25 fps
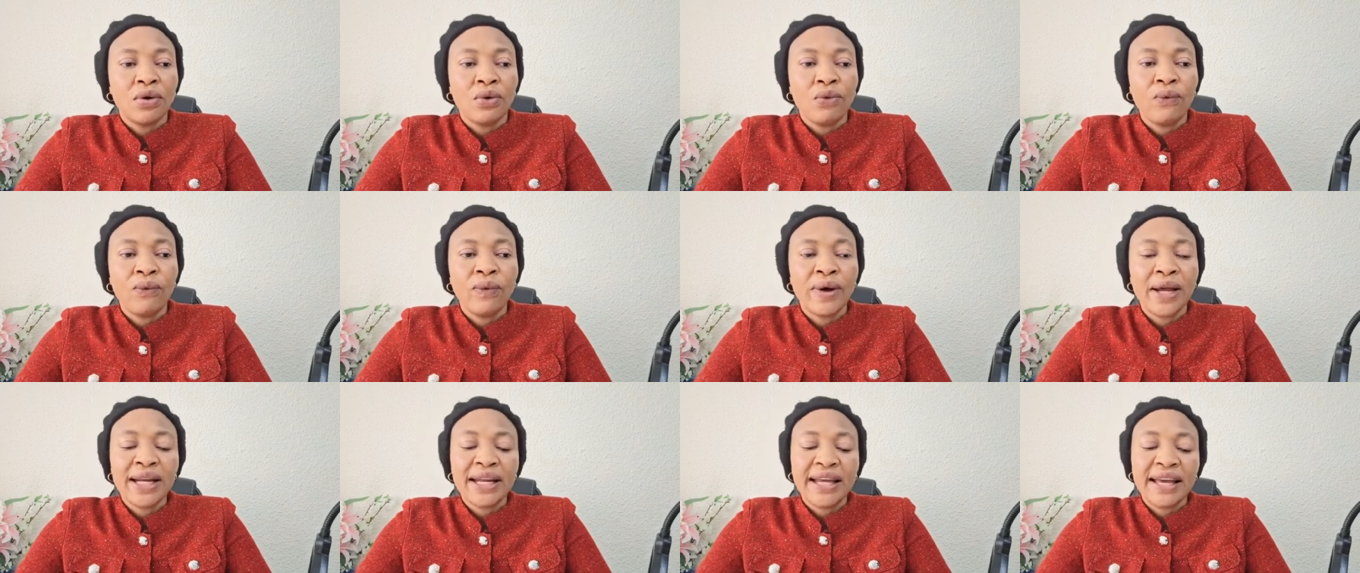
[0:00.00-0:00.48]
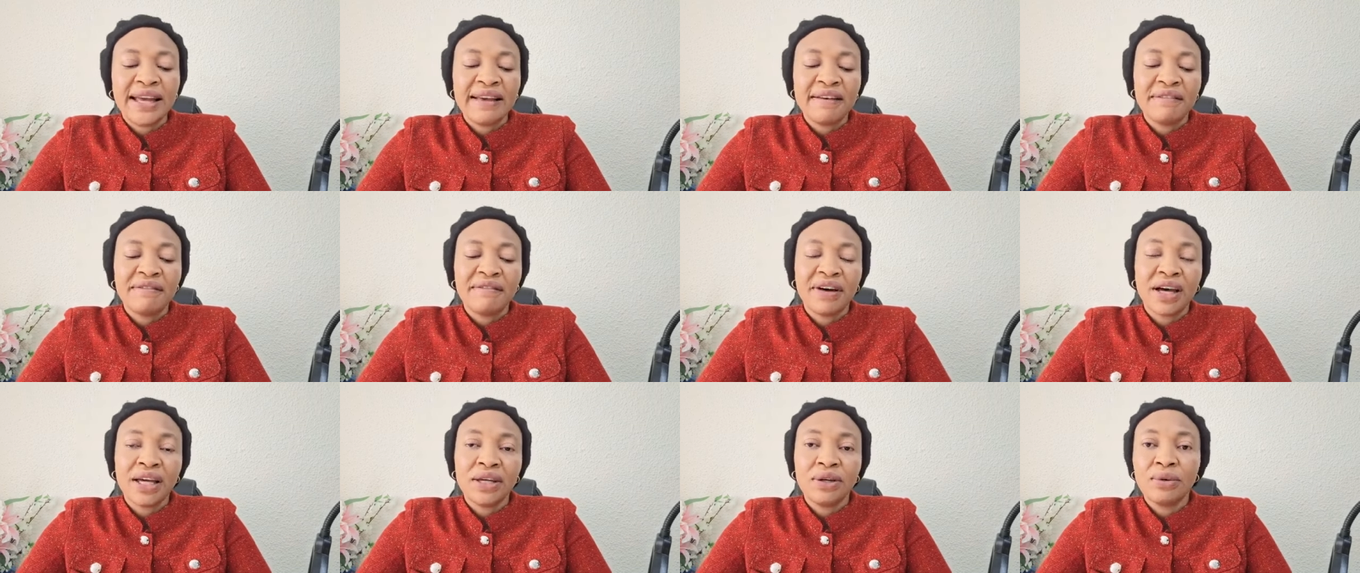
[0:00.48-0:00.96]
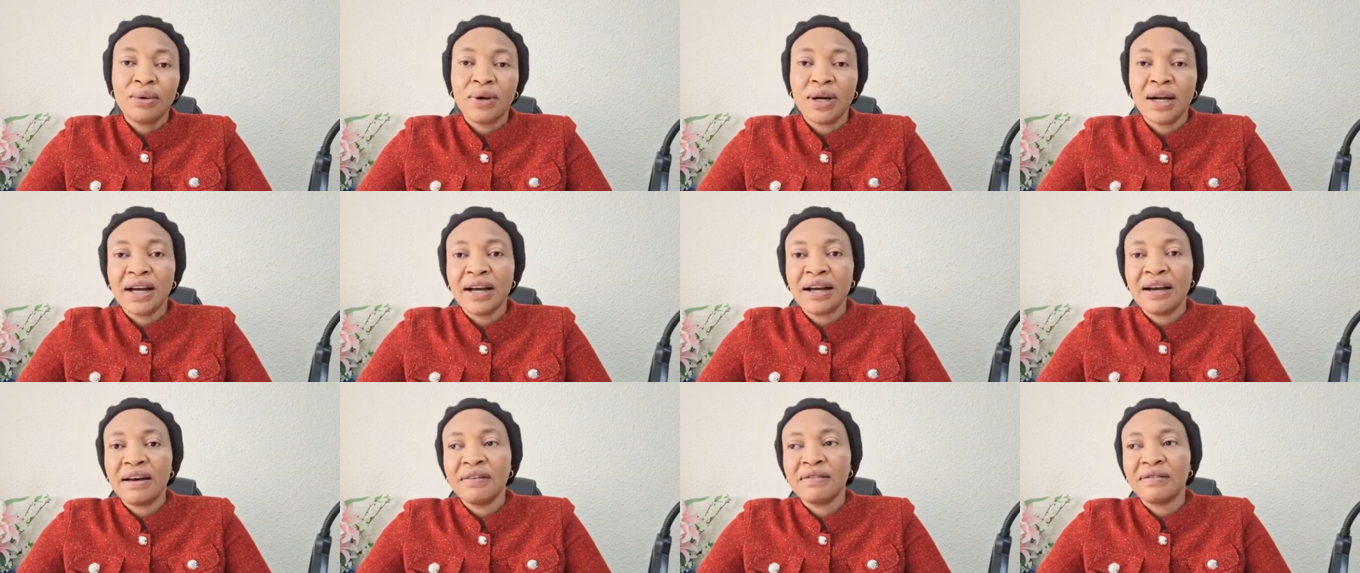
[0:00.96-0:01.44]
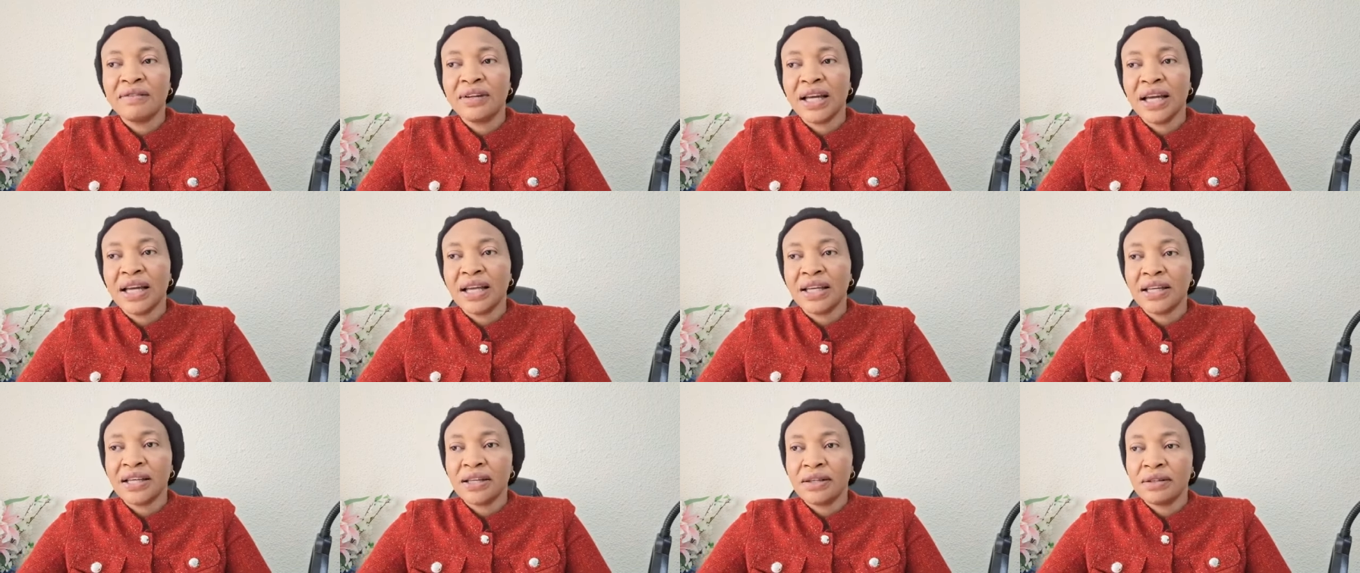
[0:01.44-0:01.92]
Whenever you have
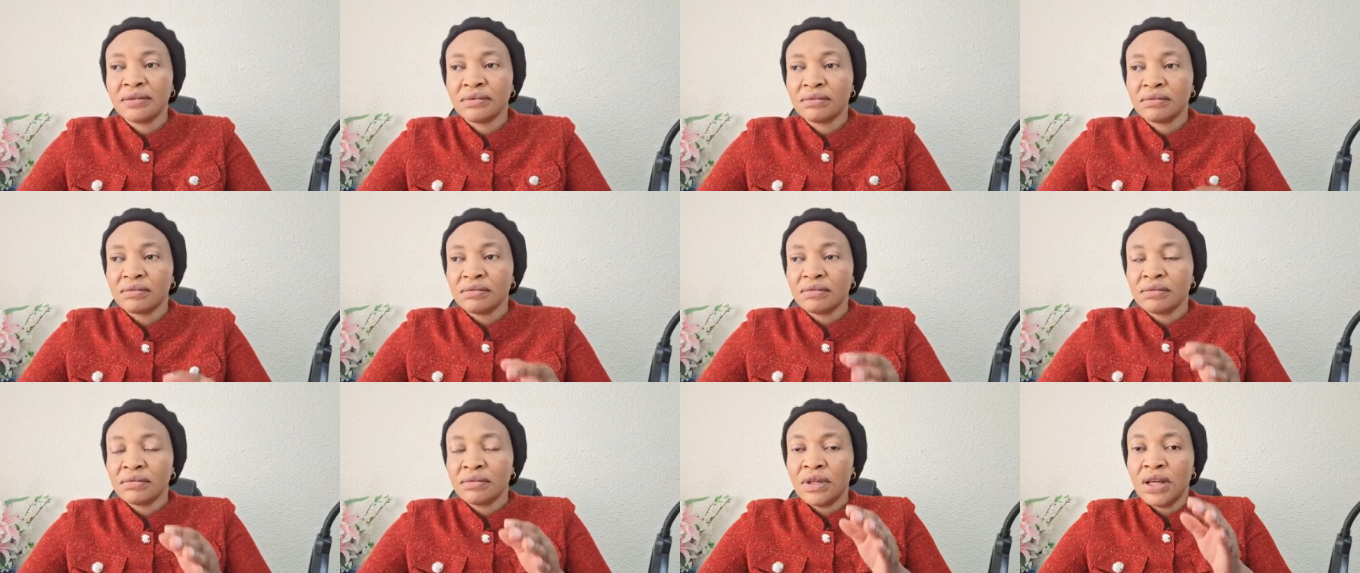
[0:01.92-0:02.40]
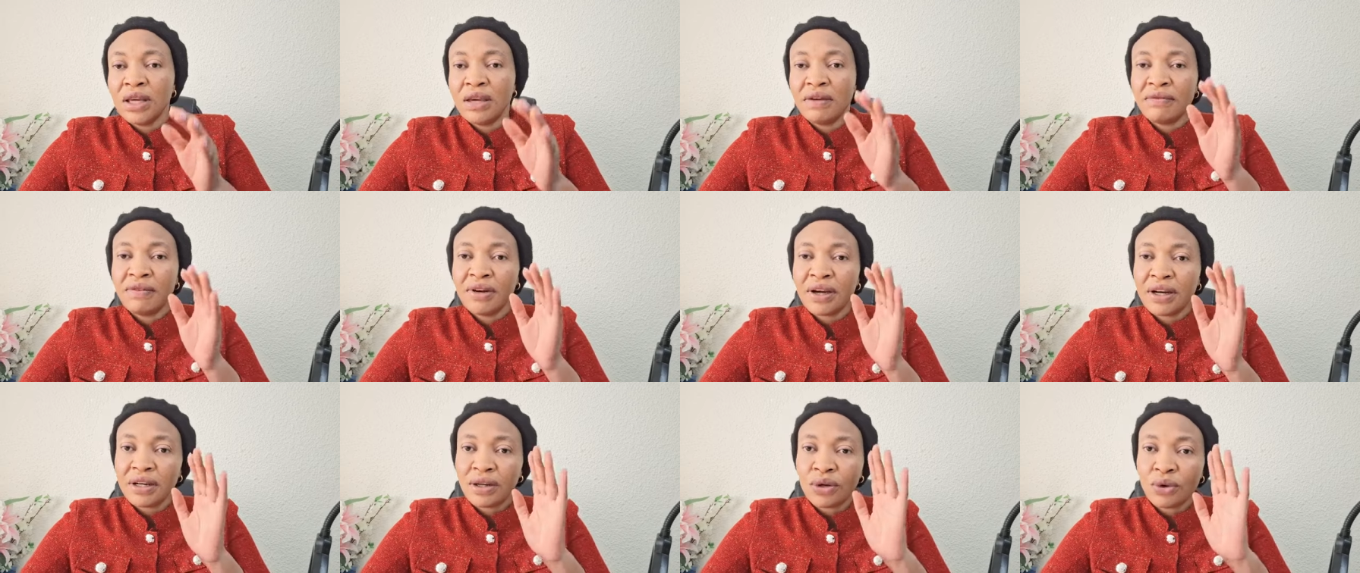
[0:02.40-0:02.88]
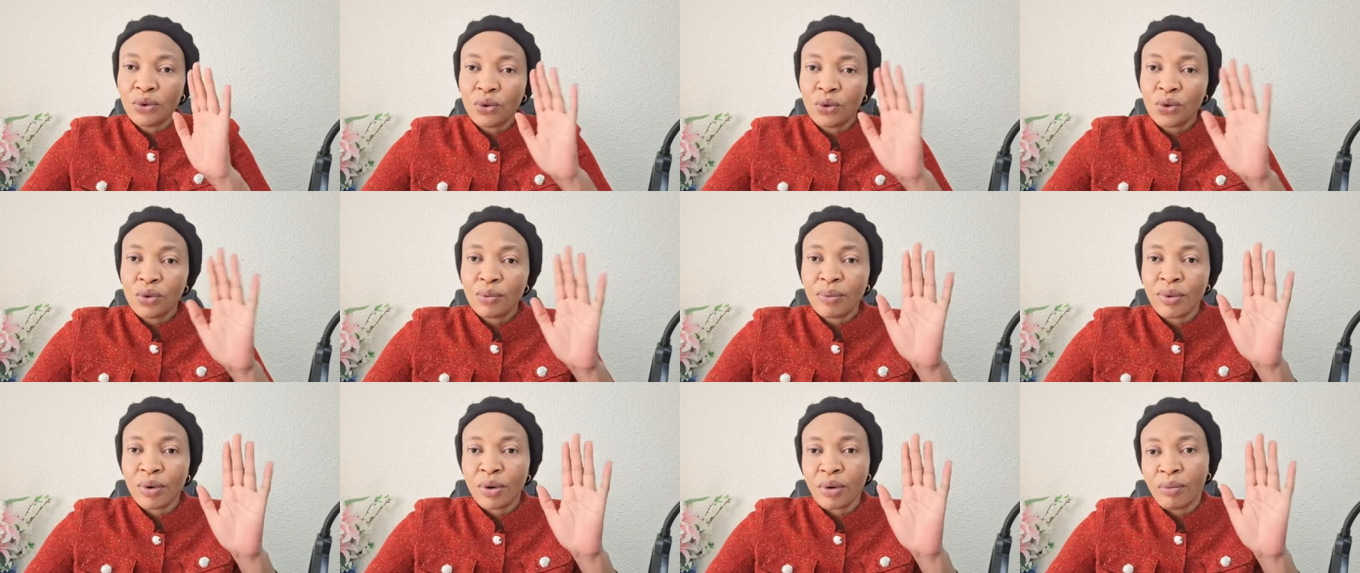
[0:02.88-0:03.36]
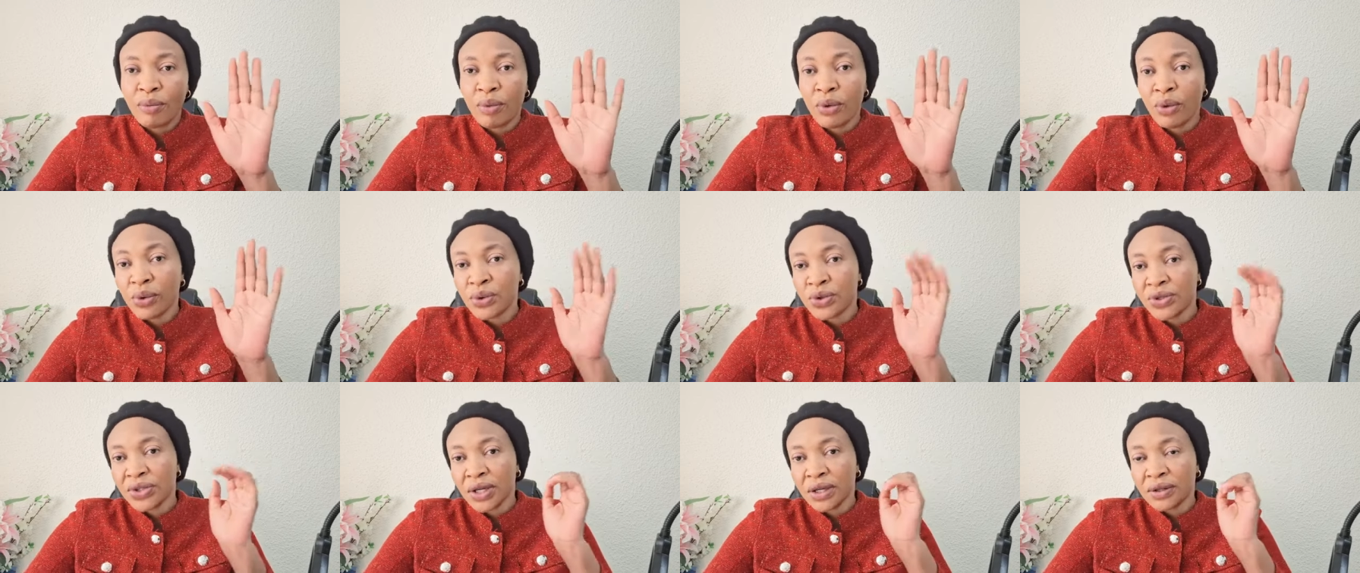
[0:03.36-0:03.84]
like a very good
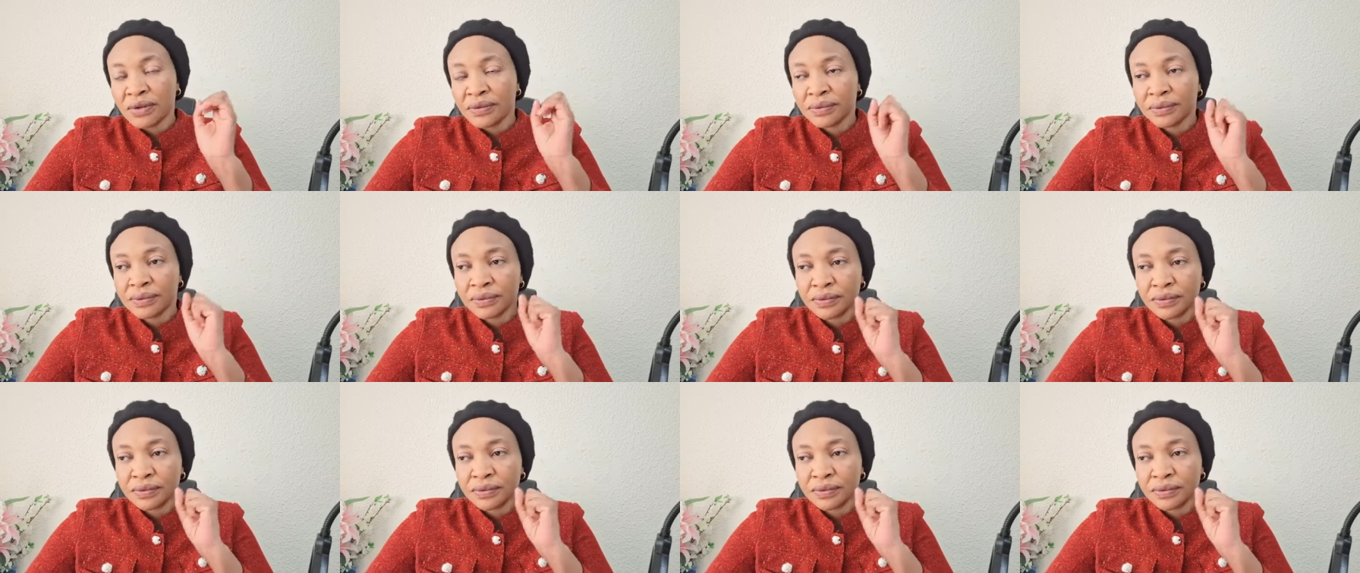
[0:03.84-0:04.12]
proposal,